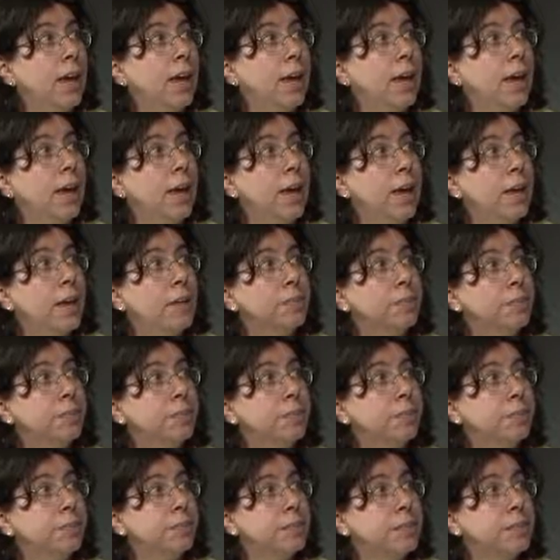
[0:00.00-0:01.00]
Um,
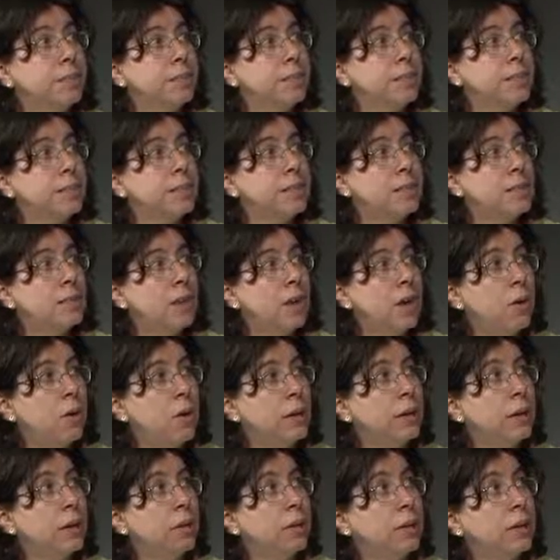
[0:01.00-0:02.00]
so now
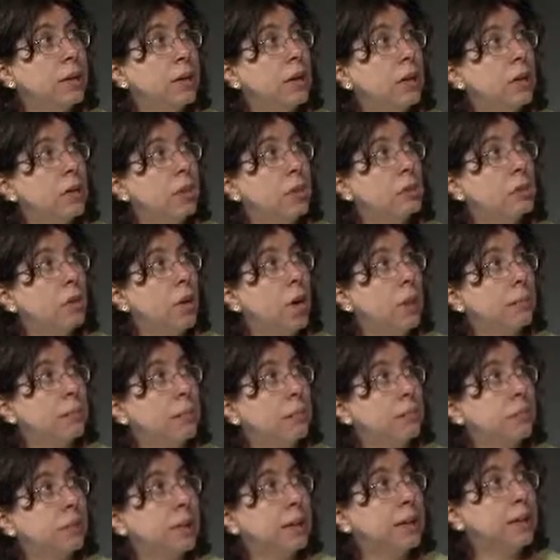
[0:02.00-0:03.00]
what are we going to
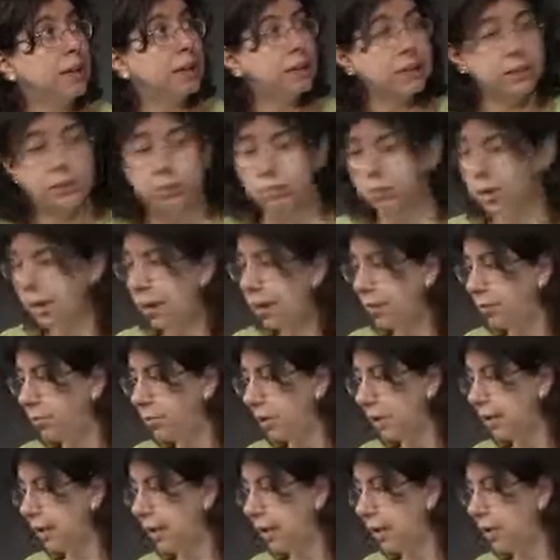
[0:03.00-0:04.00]
optimize? Well,
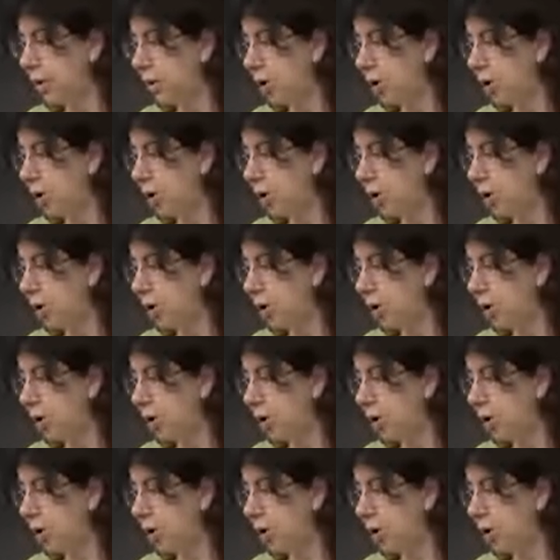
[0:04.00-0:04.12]
we can